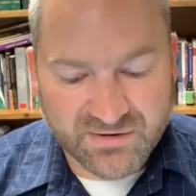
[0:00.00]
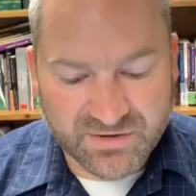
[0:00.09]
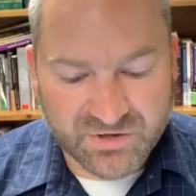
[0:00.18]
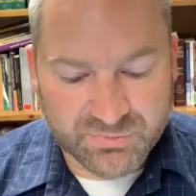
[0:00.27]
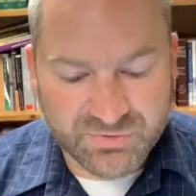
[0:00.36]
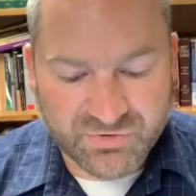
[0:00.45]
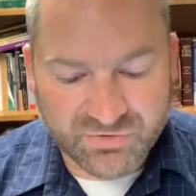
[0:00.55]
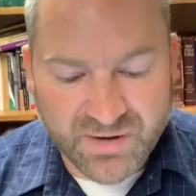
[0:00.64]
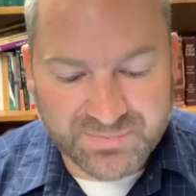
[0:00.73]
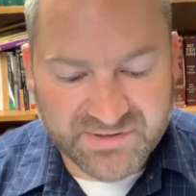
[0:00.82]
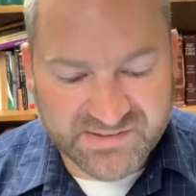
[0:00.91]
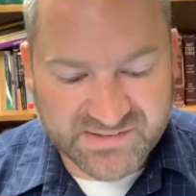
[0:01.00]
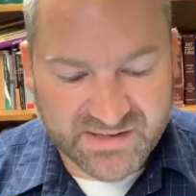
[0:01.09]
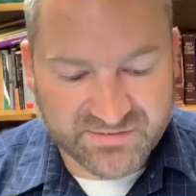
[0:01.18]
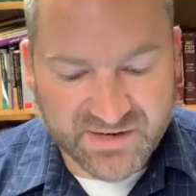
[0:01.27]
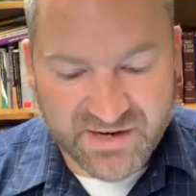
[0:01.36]
Now the earth was corrupt in the
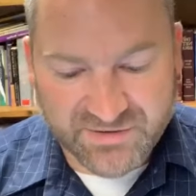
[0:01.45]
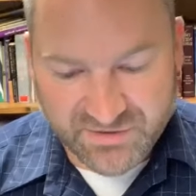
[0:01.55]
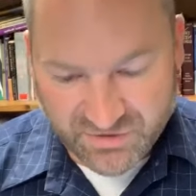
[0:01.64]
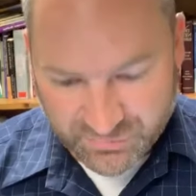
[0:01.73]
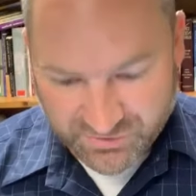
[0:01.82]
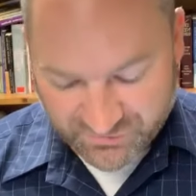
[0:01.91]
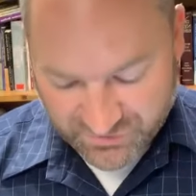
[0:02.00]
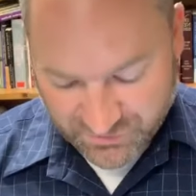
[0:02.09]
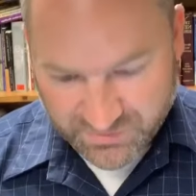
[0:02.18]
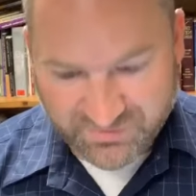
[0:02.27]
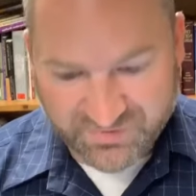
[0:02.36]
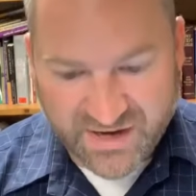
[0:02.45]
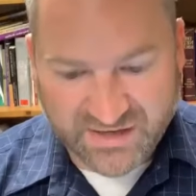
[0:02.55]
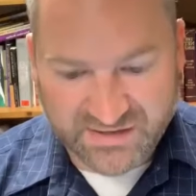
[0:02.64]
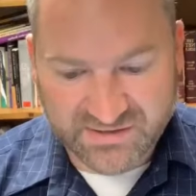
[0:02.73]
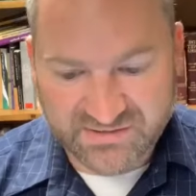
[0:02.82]
sight of God, and the earth was filled with
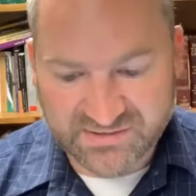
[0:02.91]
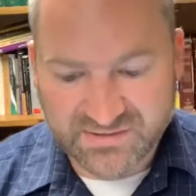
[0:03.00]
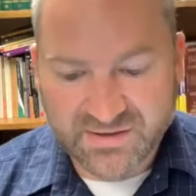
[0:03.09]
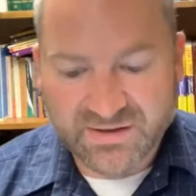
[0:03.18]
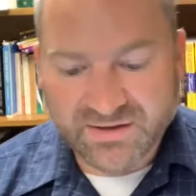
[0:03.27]
violence.